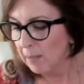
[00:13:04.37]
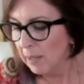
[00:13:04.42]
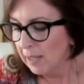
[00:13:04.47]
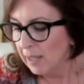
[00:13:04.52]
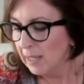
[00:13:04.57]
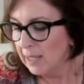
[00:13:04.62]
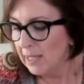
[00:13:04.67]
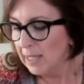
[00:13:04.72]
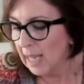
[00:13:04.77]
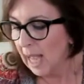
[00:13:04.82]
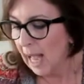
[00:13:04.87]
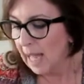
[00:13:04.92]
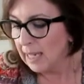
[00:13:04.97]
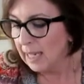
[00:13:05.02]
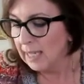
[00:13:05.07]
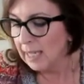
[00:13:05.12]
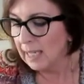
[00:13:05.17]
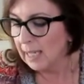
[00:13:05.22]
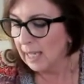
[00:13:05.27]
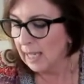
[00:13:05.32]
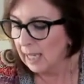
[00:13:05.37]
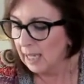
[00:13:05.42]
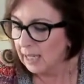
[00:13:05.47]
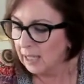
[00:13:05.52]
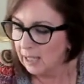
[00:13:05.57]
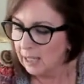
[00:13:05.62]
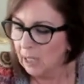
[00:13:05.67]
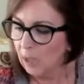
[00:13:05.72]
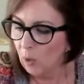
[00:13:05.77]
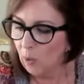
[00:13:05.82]
and the dad and the kid
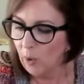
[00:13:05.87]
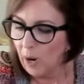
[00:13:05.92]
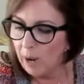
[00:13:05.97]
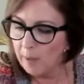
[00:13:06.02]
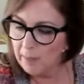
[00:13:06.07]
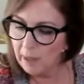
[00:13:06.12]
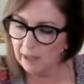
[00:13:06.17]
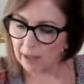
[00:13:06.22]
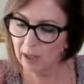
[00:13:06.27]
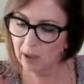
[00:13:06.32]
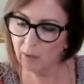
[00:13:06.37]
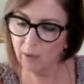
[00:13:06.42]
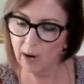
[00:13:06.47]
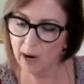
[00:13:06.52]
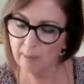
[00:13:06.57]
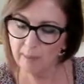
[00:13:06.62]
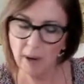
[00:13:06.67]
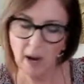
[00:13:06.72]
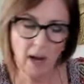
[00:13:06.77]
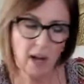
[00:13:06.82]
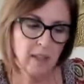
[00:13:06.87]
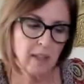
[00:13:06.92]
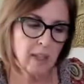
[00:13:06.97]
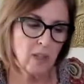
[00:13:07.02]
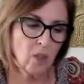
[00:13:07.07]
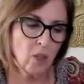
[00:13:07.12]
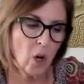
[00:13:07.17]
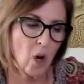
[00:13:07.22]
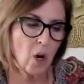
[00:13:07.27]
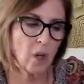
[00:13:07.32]
and the grandma and the grandpa and the
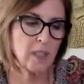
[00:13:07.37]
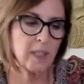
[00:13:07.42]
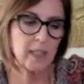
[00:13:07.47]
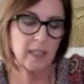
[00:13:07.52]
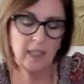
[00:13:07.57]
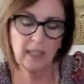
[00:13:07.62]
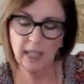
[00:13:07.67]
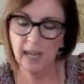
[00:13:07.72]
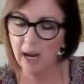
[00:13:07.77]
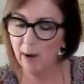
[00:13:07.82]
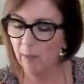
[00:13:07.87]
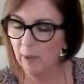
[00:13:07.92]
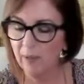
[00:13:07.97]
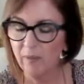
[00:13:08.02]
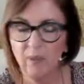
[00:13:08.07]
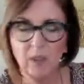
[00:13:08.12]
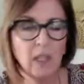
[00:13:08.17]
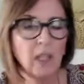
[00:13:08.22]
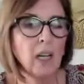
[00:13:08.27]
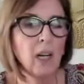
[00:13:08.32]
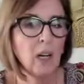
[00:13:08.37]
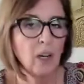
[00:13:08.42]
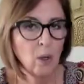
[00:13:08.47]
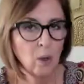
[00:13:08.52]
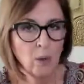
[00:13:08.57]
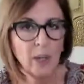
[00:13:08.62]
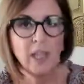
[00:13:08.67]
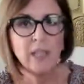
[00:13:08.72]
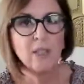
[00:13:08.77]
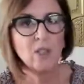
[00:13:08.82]
dogs and the cat. You
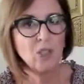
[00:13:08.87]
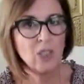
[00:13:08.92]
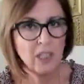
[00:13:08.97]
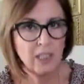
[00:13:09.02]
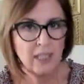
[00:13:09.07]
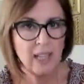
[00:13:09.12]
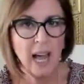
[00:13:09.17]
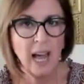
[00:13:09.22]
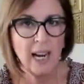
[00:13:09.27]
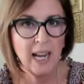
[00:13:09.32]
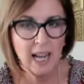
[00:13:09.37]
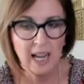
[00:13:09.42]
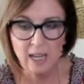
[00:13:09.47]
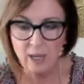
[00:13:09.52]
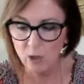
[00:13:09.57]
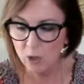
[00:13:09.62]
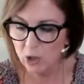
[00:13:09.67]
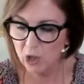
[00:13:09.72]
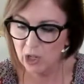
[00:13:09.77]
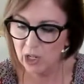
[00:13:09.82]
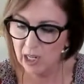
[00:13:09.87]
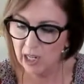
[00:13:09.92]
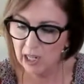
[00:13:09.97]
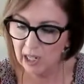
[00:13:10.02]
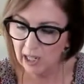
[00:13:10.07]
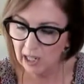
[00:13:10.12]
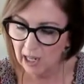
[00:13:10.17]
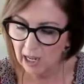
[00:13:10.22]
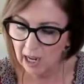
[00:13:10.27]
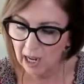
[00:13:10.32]
know, it's just that
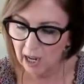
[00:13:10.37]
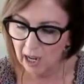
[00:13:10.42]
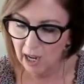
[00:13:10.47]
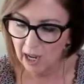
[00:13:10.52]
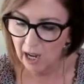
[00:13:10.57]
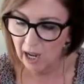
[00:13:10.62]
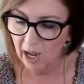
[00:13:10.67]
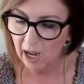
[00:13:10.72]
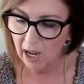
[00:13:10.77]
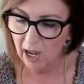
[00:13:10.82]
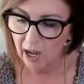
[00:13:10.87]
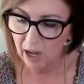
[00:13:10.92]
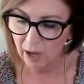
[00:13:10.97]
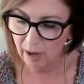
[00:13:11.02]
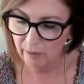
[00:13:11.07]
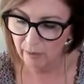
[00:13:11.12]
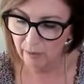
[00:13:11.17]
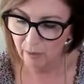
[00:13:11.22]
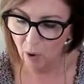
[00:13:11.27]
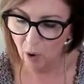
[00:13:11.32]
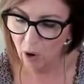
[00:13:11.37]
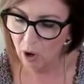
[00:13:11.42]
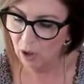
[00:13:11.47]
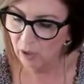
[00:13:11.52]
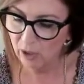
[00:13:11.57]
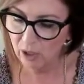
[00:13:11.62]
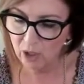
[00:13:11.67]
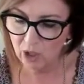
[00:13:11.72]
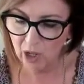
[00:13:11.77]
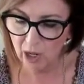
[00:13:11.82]
energy of all
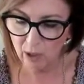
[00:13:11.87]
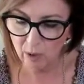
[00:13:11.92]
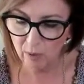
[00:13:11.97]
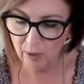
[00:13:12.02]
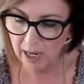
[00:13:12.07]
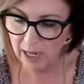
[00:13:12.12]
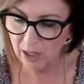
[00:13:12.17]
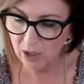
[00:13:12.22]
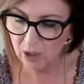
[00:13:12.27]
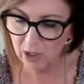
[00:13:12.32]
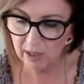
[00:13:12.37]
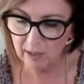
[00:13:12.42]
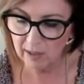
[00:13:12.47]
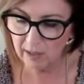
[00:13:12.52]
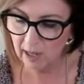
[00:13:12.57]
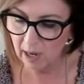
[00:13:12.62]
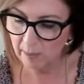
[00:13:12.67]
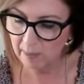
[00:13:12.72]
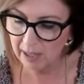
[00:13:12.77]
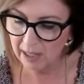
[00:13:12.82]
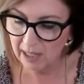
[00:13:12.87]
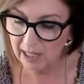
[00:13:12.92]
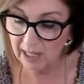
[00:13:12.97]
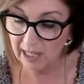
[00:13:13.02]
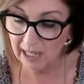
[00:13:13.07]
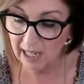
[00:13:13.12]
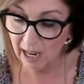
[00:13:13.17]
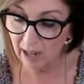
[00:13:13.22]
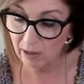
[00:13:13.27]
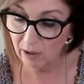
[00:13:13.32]
the generations coming
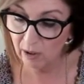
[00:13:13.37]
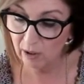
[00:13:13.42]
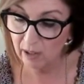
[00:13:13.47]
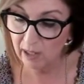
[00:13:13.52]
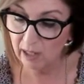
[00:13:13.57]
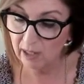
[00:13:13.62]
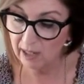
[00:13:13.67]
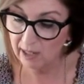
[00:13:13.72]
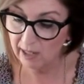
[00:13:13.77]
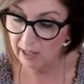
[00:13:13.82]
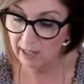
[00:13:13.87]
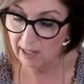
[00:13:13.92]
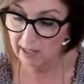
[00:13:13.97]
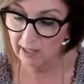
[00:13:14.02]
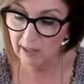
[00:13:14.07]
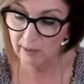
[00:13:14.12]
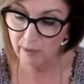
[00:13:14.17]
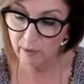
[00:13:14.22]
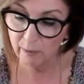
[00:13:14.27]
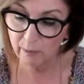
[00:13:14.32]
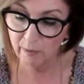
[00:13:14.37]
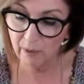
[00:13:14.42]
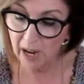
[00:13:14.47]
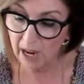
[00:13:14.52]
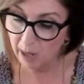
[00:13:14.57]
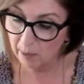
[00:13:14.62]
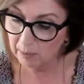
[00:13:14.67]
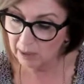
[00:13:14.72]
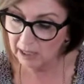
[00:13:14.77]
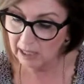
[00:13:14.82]
together in this
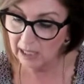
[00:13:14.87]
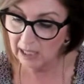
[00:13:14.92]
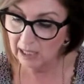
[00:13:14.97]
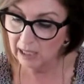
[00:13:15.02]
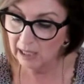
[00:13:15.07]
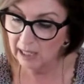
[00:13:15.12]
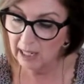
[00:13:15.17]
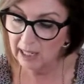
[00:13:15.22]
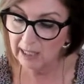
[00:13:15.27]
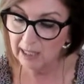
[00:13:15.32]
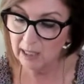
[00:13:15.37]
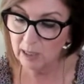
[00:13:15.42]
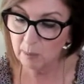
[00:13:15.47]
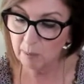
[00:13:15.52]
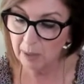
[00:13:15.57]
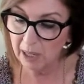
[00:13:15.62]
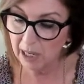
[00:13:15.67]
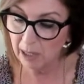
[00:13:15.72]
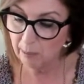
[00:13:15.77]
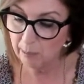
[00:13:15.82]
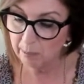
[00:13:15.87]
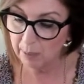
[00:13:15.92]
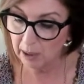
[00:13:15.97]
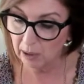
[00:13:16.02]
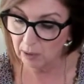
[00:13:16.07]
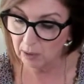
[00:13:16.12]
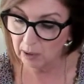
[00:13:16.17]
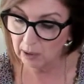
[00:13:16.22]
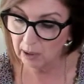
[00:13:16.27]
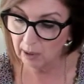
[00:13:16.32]
family that's being
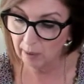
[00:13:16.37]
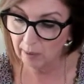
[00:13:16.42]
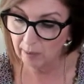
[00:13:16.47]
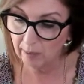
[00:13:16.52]
built.